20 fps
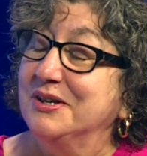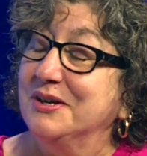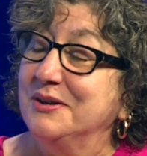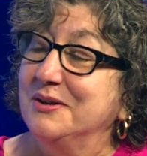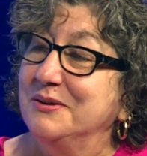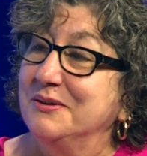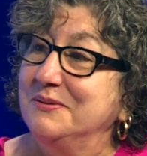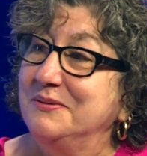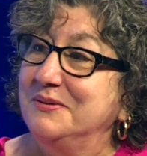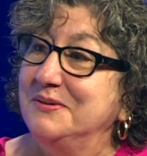going
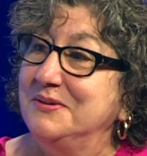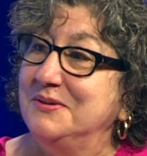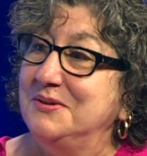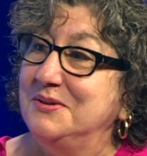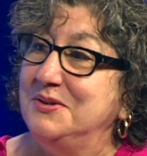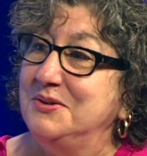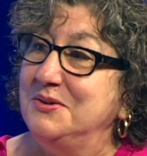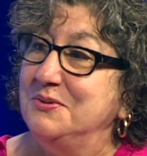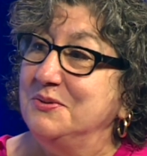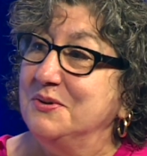to
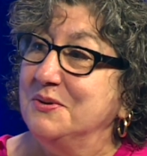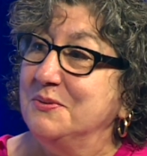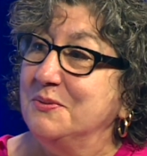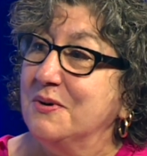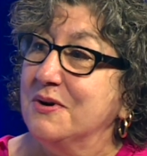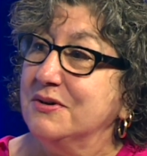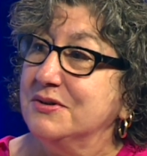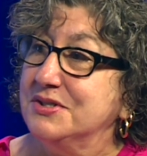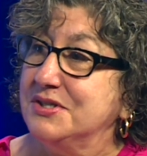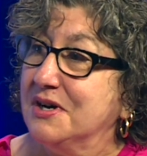do a
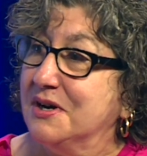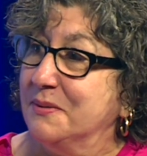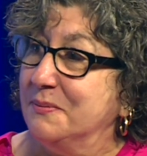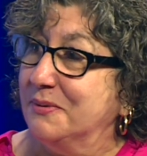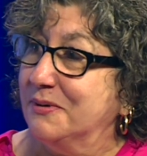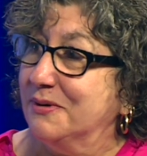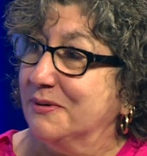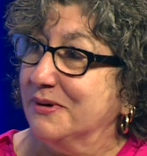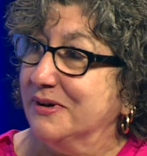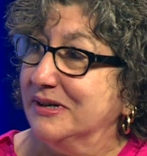workshop,
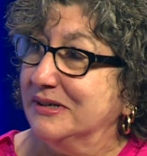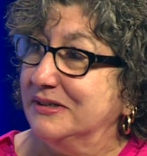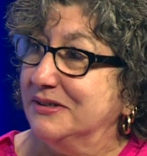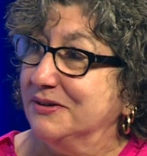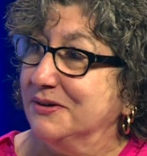correct?